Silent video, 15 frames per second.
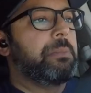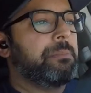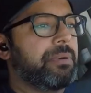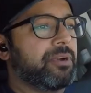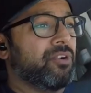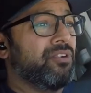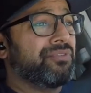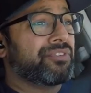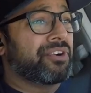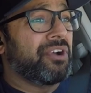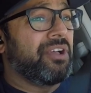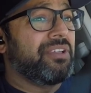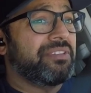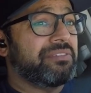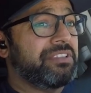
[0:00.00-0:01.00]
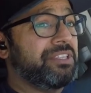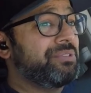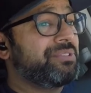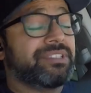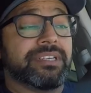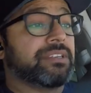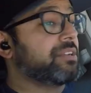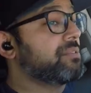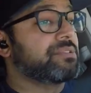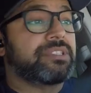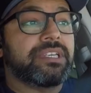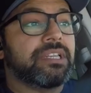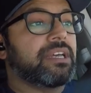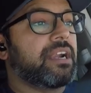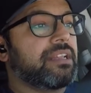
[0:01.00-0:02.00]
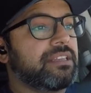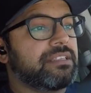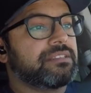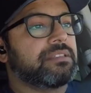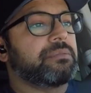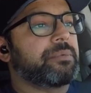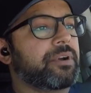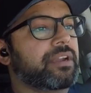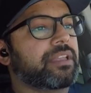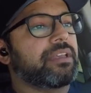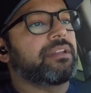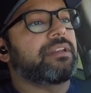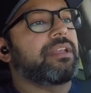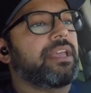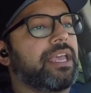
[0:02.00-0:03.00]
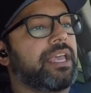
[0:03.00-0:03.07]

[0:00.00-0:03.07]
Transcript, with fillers: But overall, you still don't see a lot of these in the market.